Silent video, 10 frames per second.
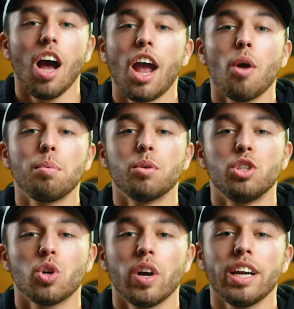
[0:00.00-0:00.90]
I hope you
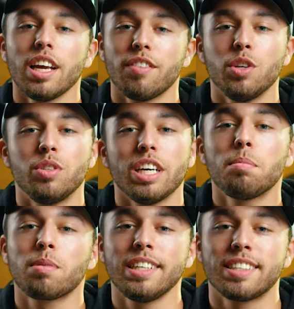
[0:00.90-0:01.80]
enjoyed. If you
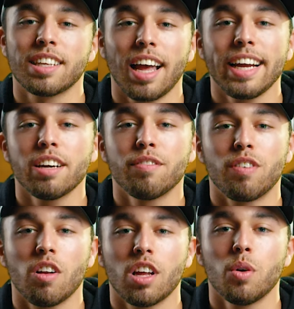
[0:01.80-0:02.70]
did, please like and
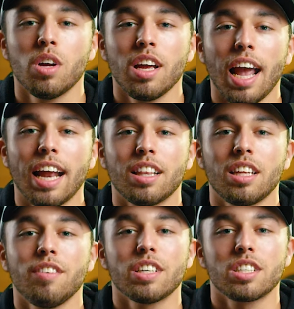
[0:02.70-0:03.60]
follow, and
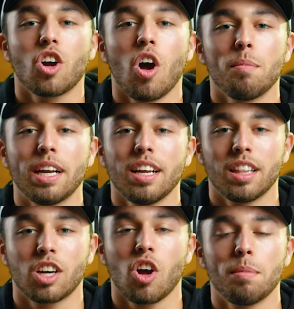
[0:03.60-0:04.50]
leave us a comment
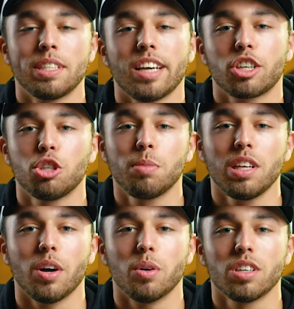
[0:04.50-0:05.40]
in the comment section
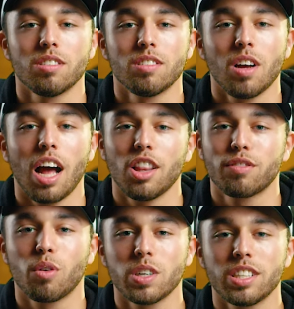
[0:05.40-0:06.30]
below. I
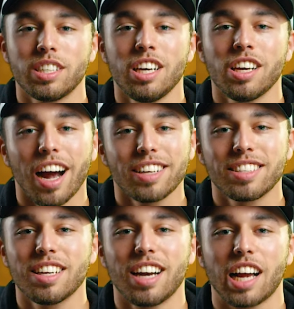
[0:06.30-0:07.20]
look forward to seeing you
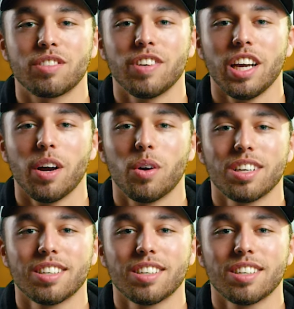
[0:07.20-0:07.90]
guys in the next video.